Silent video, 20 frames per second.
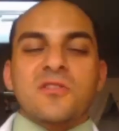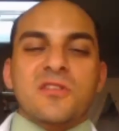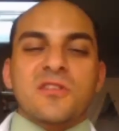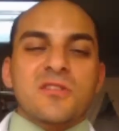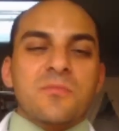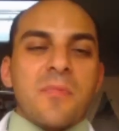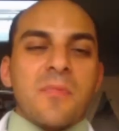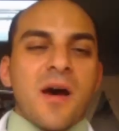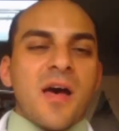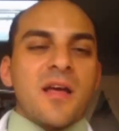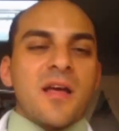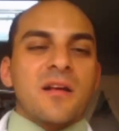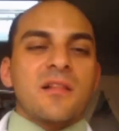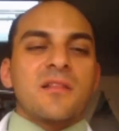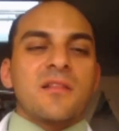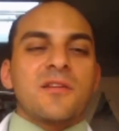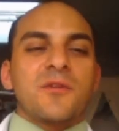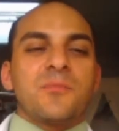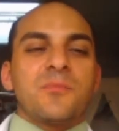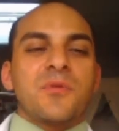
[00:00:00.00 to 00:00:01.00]
smiling a
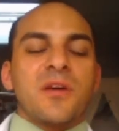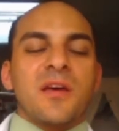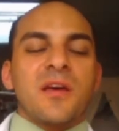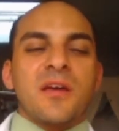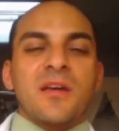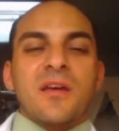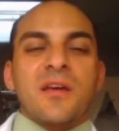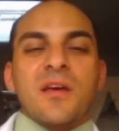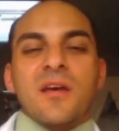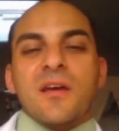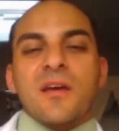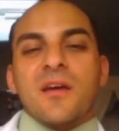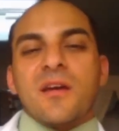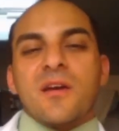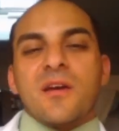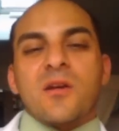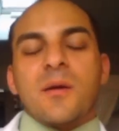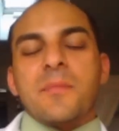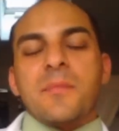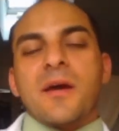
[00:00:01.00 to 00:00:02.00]
little bit. You
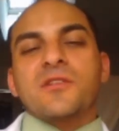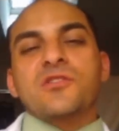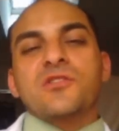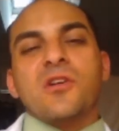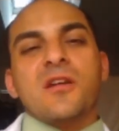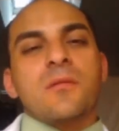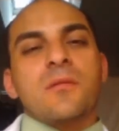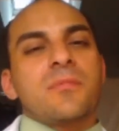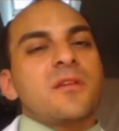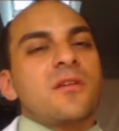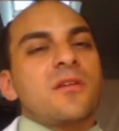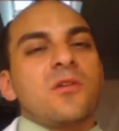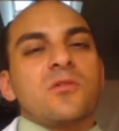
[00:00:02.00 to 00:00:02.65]
know, I'm not trying to, you know,